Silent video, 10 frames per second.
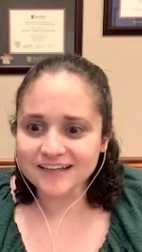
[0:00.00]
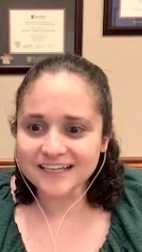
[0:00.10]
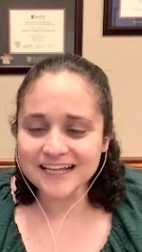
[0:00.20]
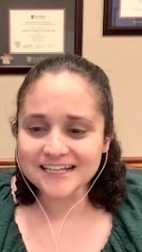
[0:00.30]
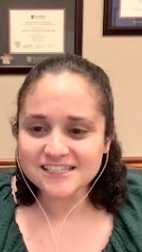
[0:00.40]

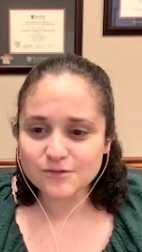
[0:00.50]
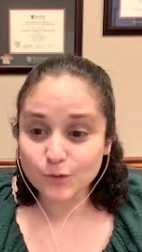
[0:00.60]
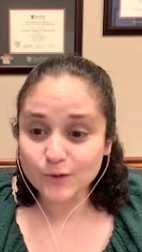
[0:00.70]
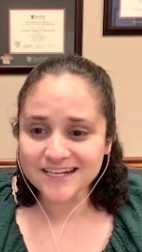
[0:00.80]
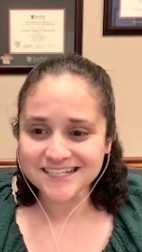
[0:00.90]
Like that's the
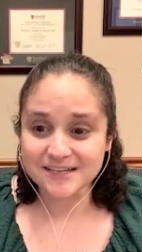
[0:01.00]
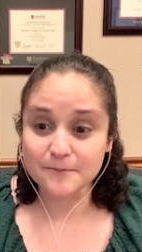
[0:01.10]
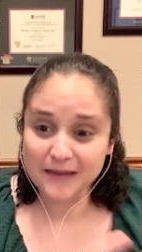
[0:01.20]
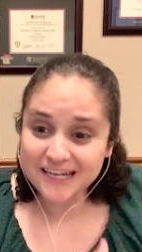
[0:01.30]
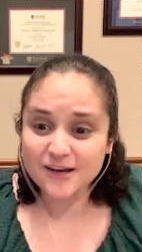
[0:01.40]
point is it
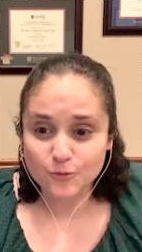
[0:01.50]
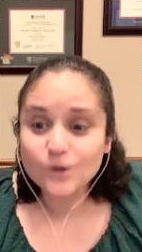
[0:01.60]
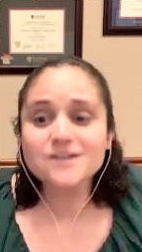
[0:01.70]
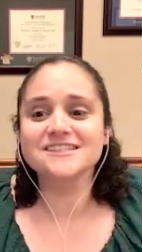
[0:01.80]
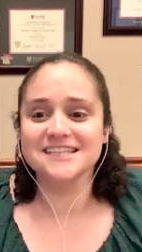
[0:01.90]
made it worse.